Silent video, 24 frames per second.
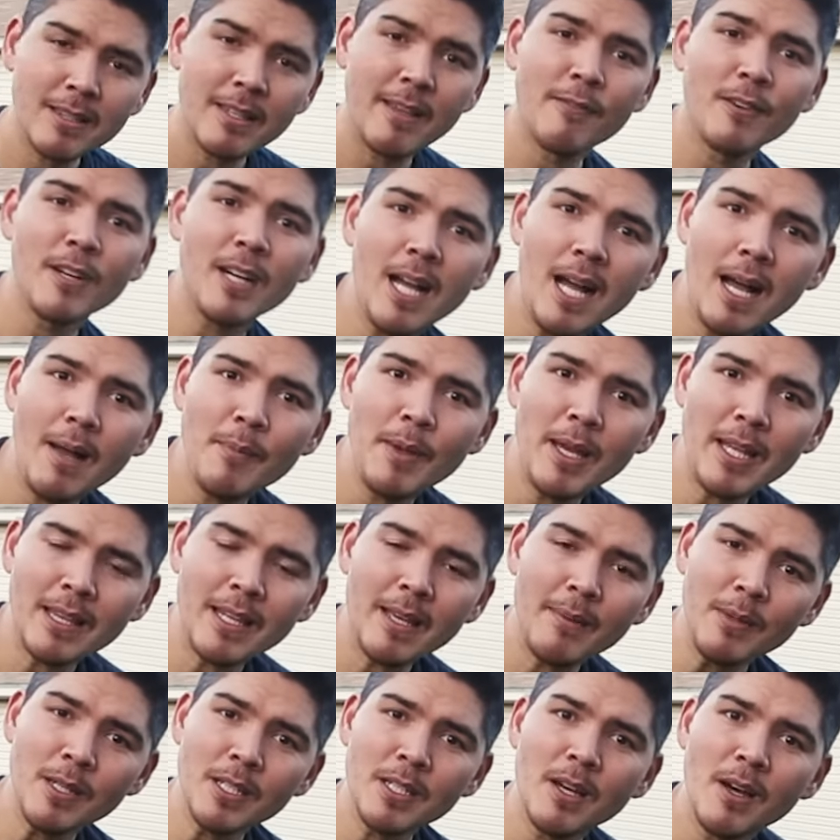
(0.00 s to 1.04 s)
leave a comment,
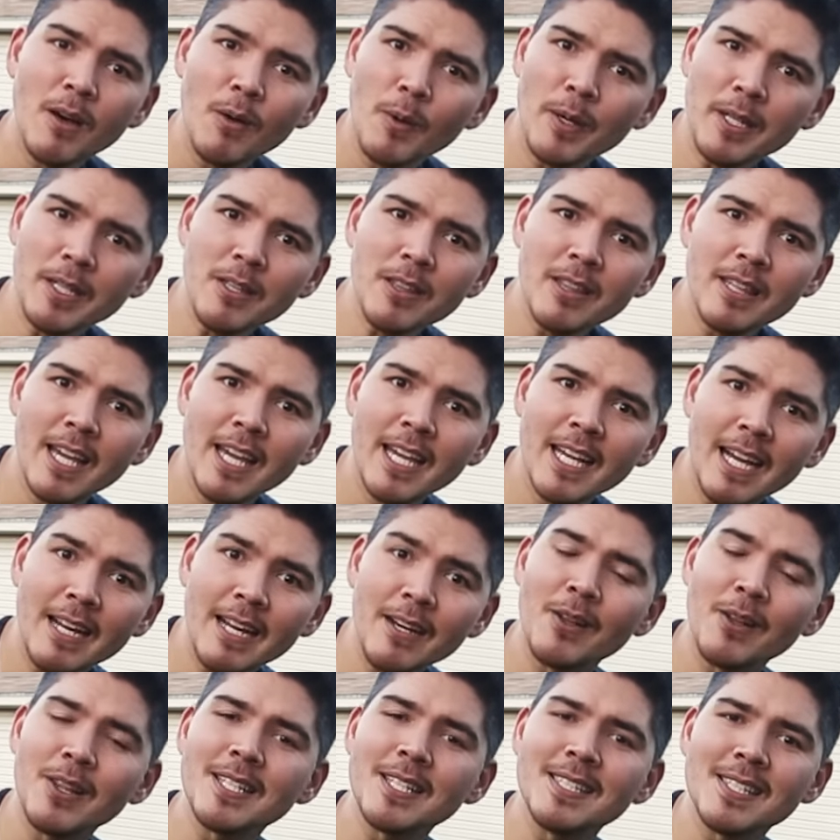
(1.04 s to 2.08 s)
let me know what you think. I
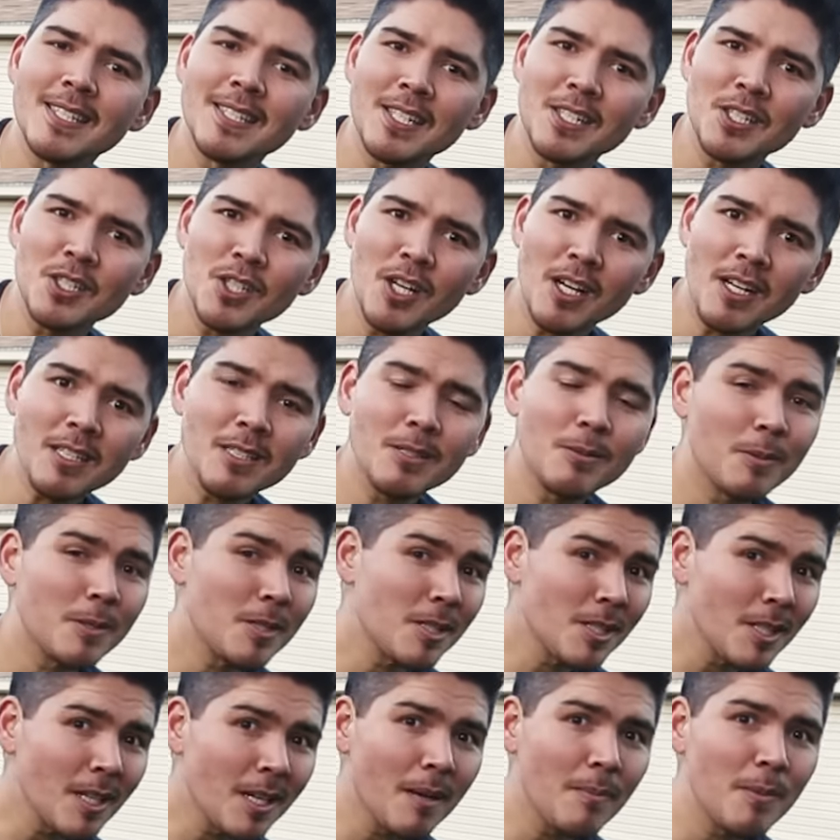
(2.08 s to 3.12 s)
know this isn't Chucks. We're
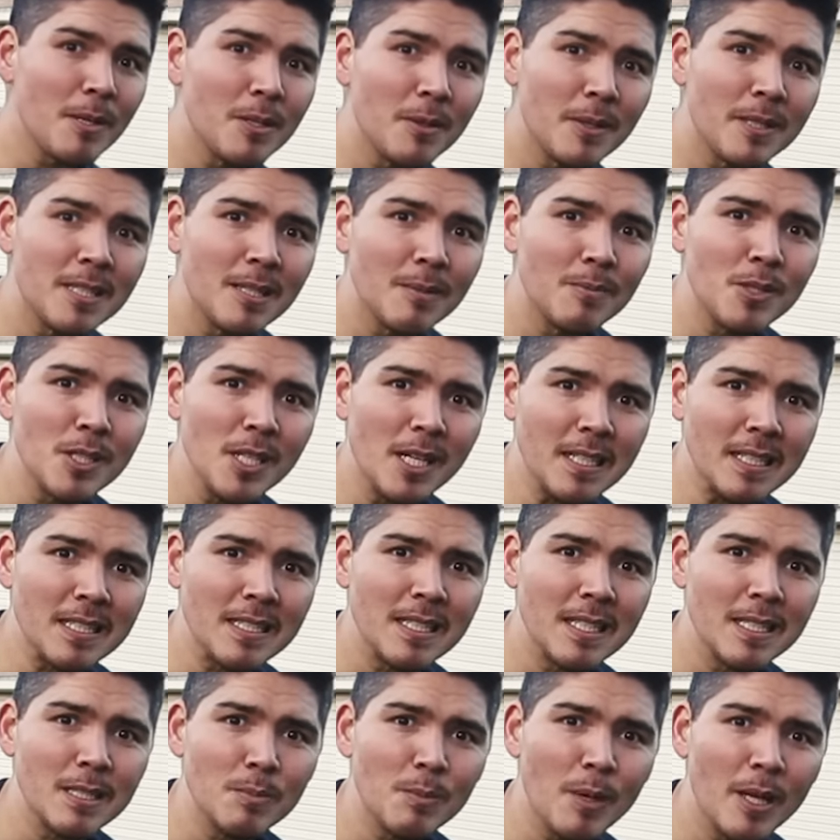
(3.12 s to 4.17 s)
still going to be doing some Chucks
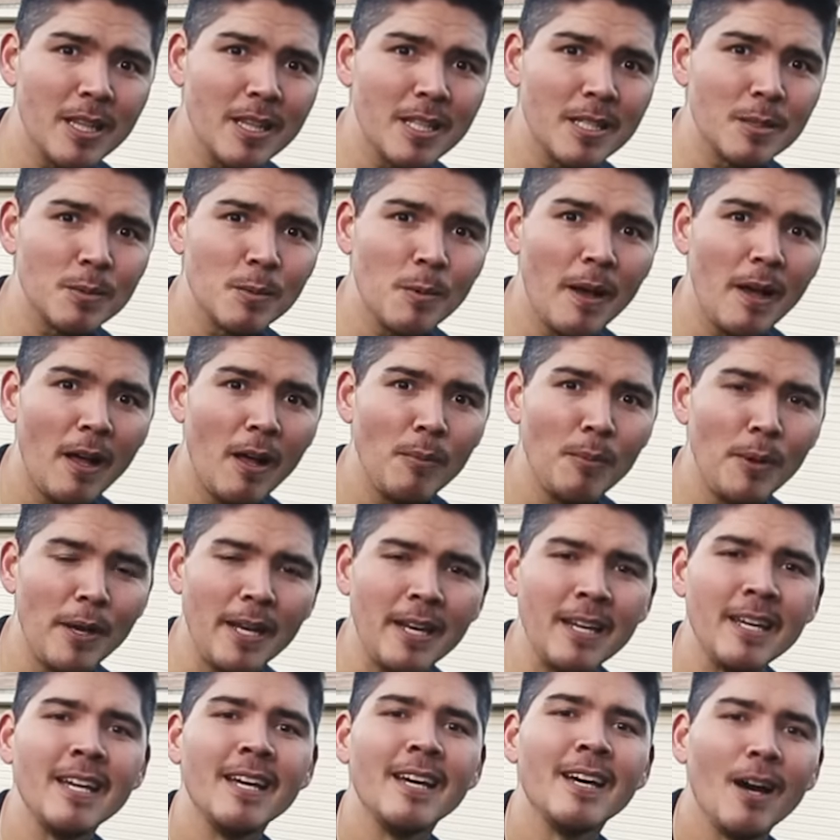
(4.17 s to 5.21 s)
this month as well, but
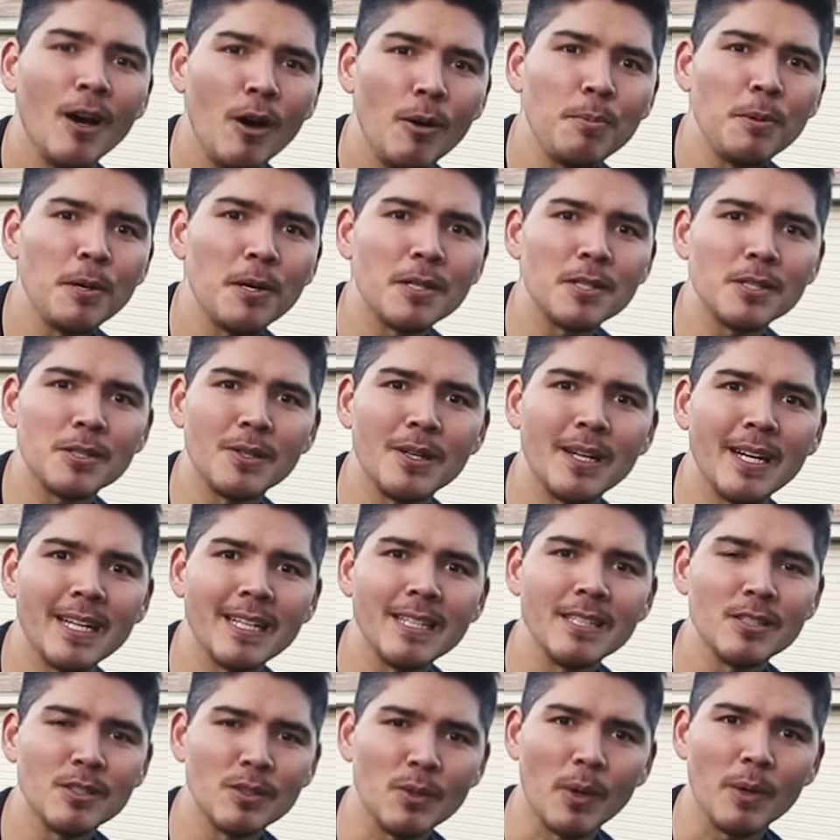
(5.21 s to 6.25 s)
hope you're enjoying
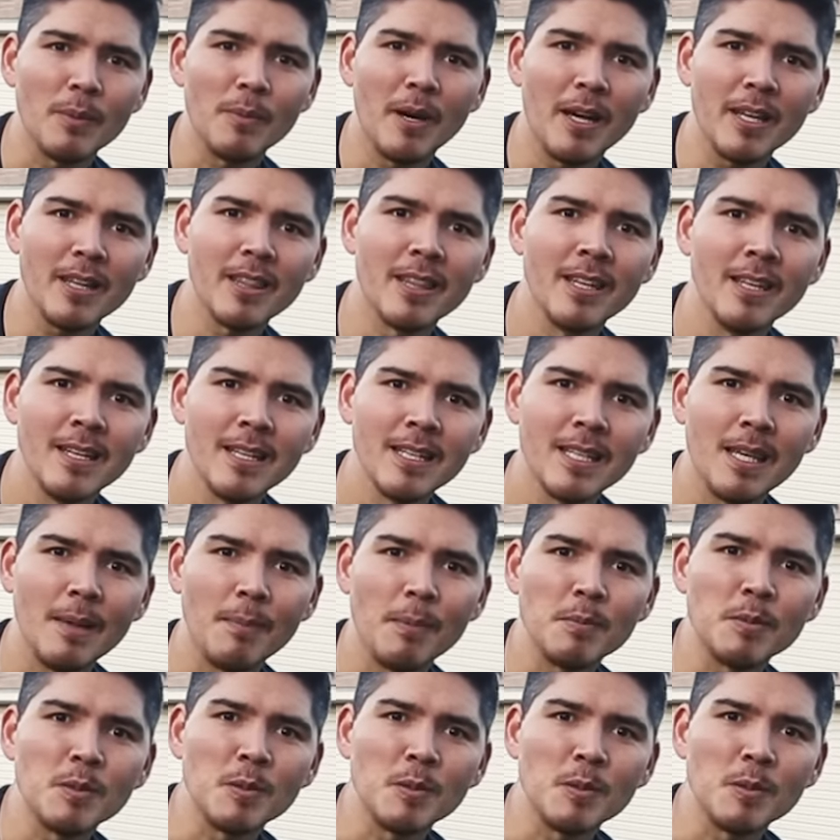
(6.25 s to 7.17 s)
Sword Month. Keep them